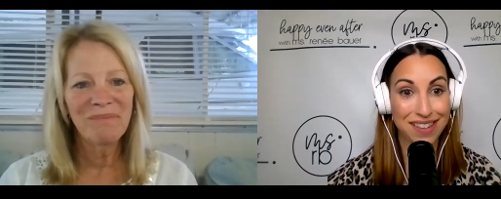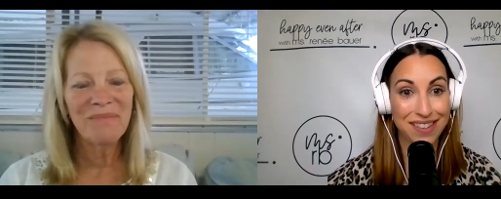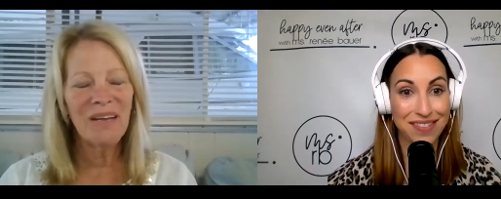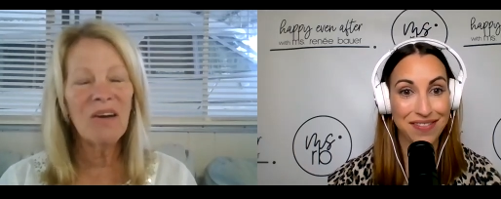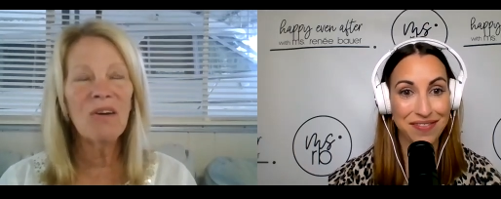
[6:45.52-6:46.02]

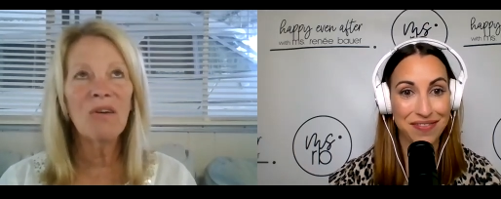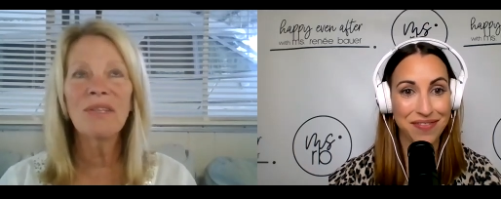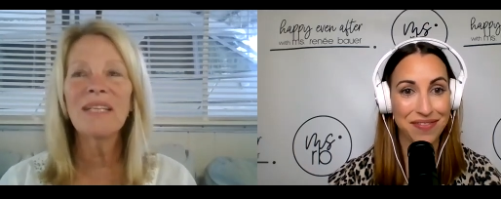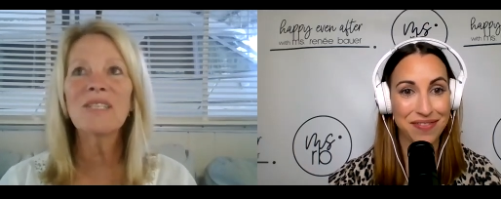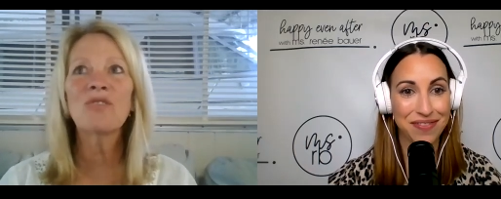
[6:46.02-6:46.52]
Speaker 1: oh
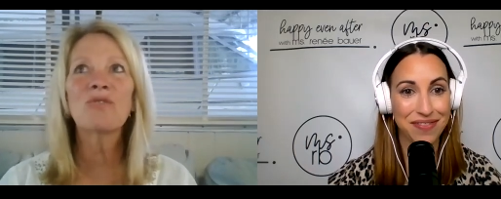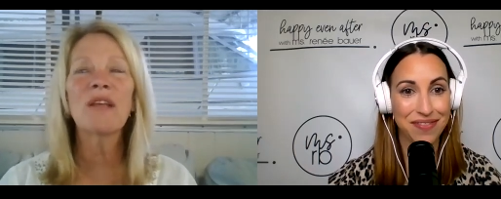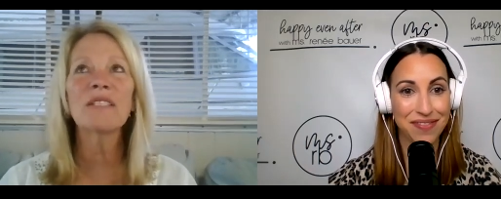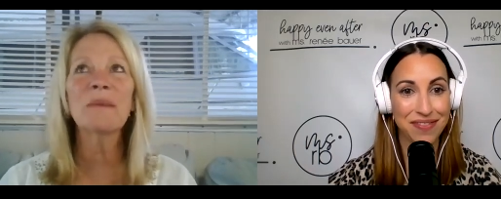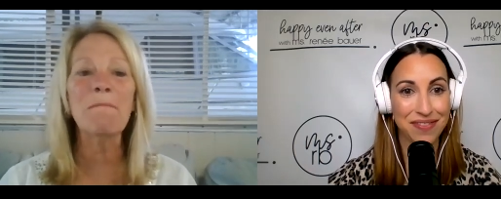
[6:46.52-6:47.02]
that's
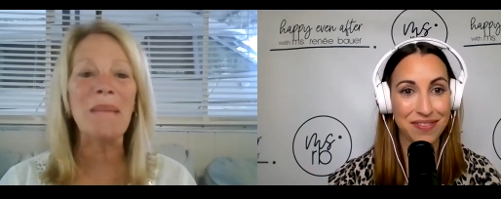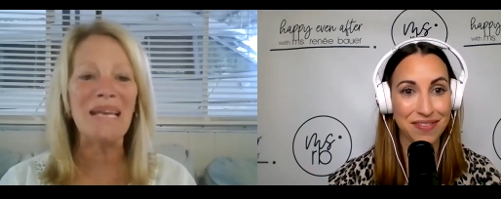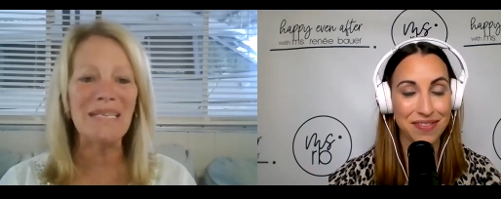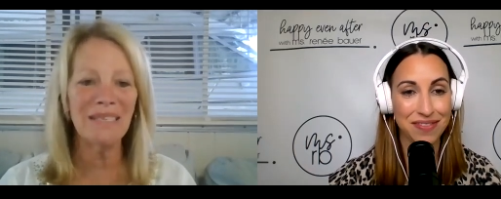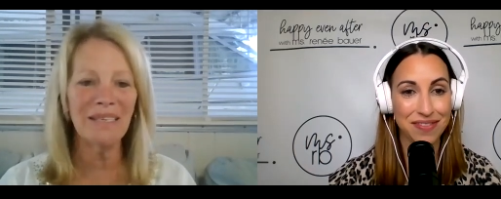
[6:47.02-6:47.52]
that's
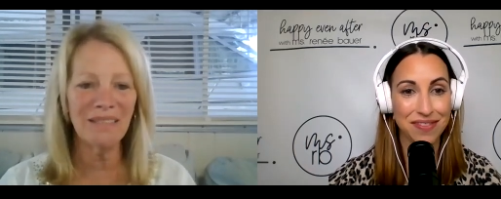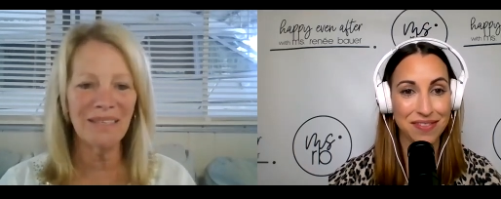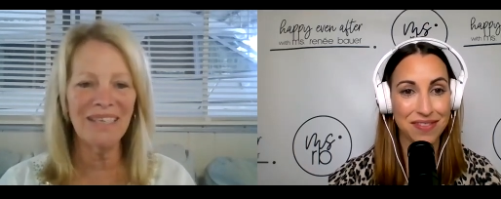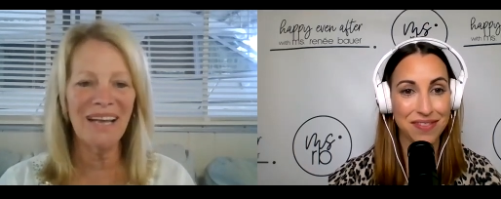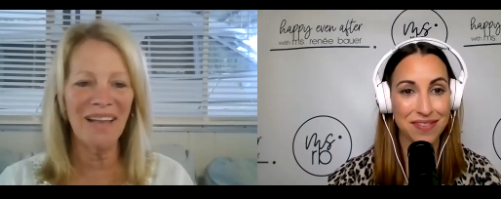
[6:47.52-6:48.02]
amazing
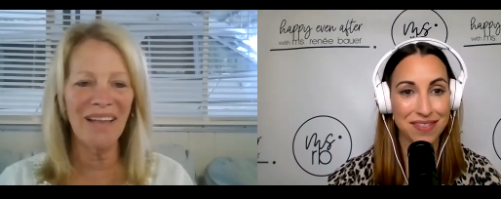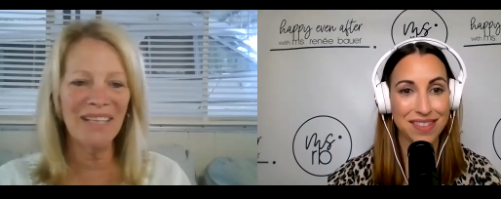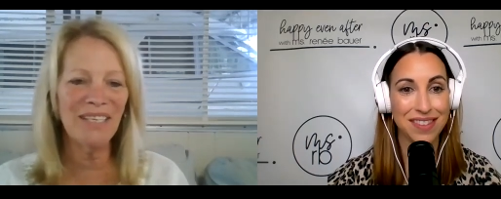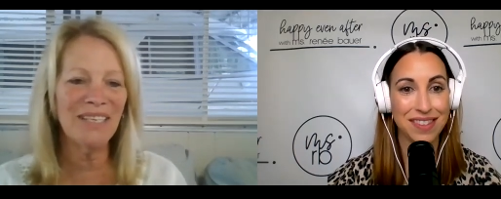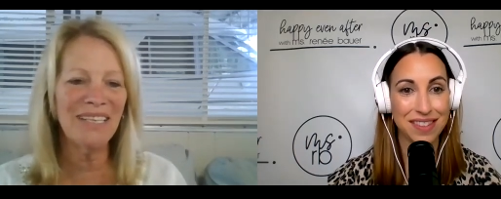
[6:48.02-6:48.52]
isn't it yeah
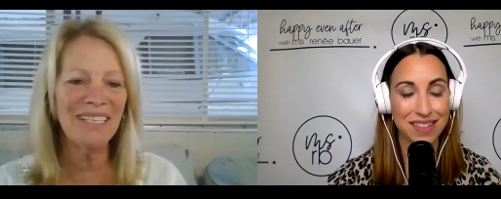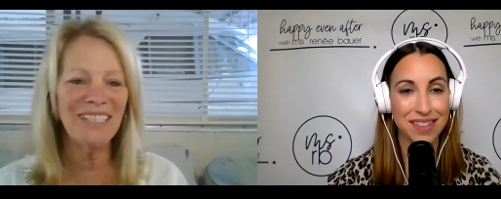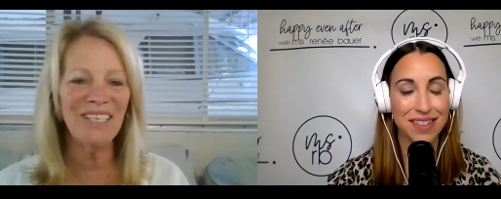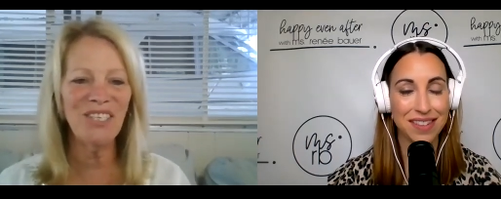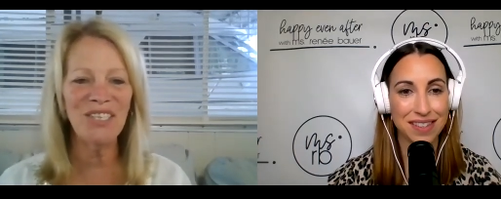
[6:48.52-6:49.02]
that's a,
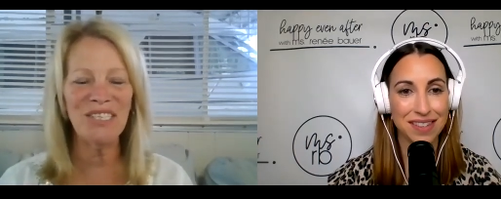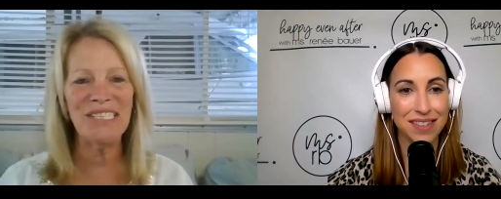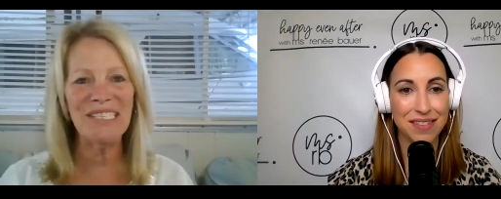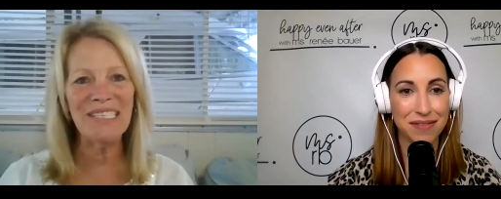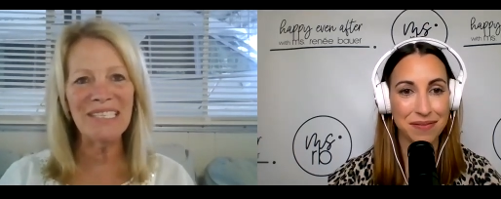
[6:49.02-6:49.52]
that's such a
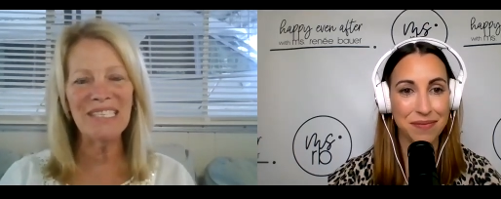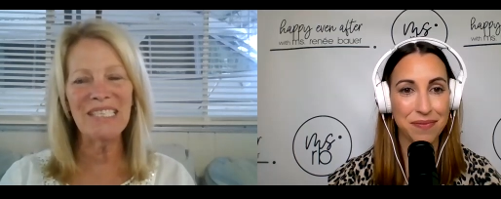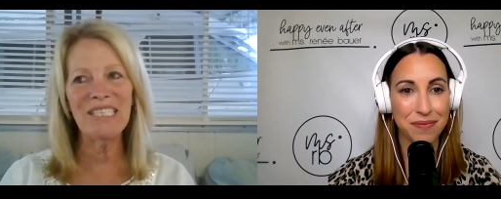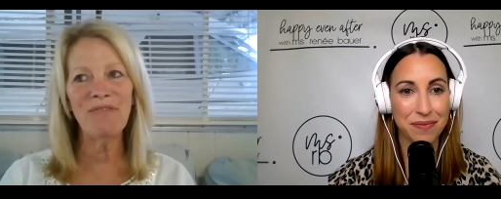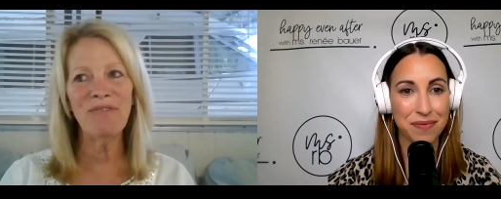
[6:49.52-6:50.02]

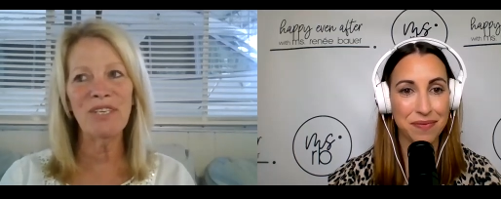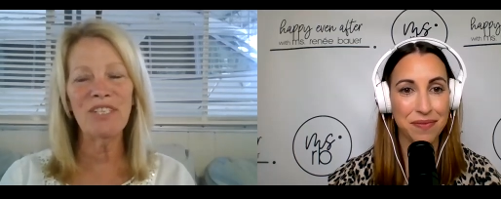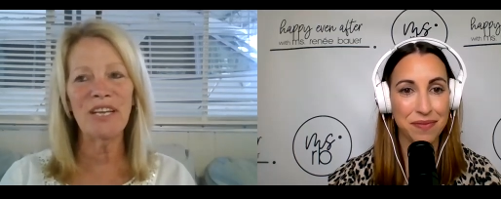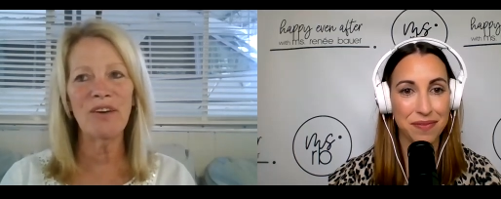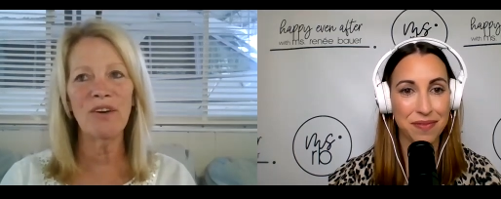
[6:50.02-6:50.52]

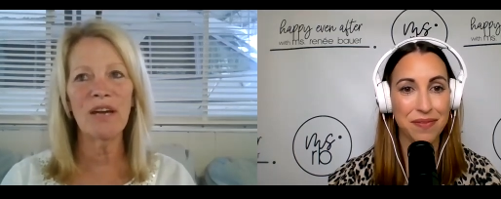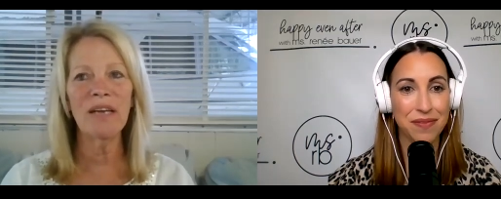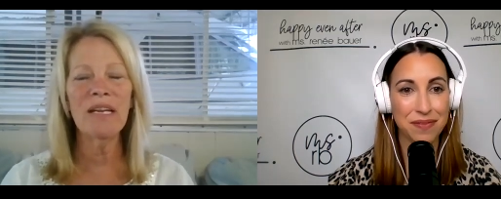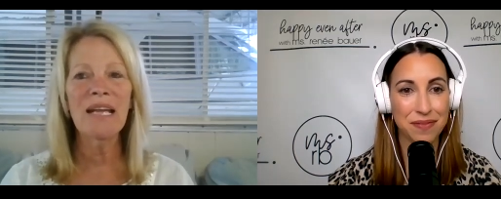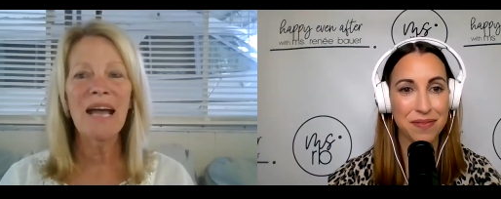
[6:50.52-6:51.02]
differentiator
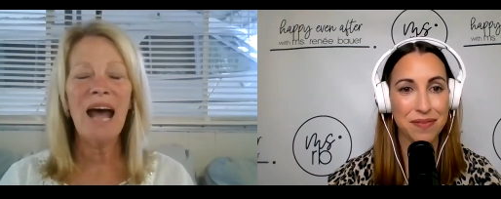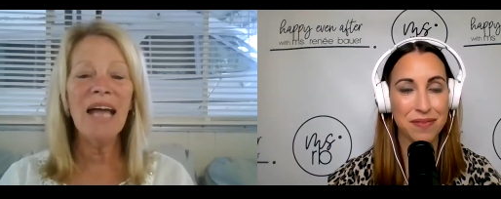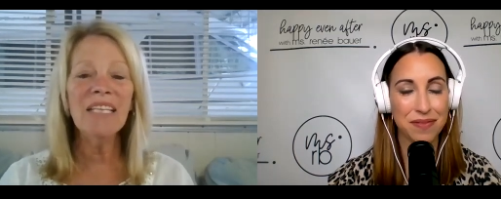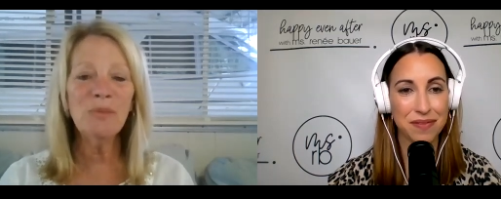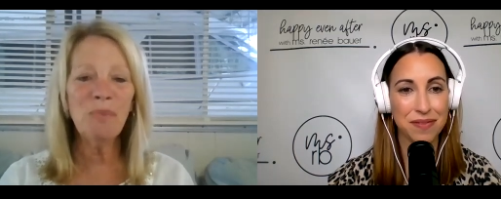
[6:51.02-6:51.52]
and
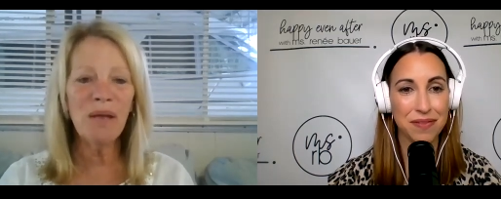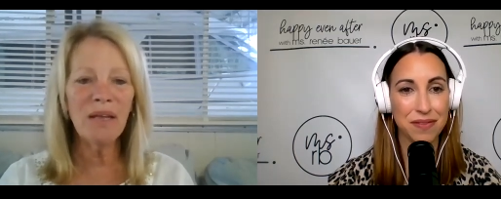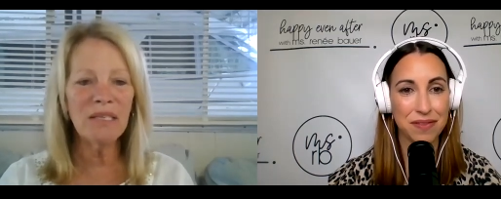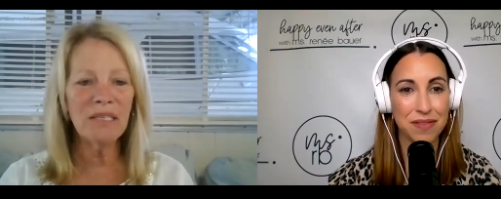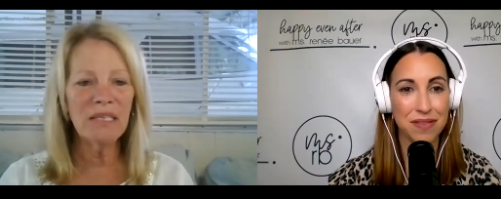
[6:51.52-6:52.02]
i spent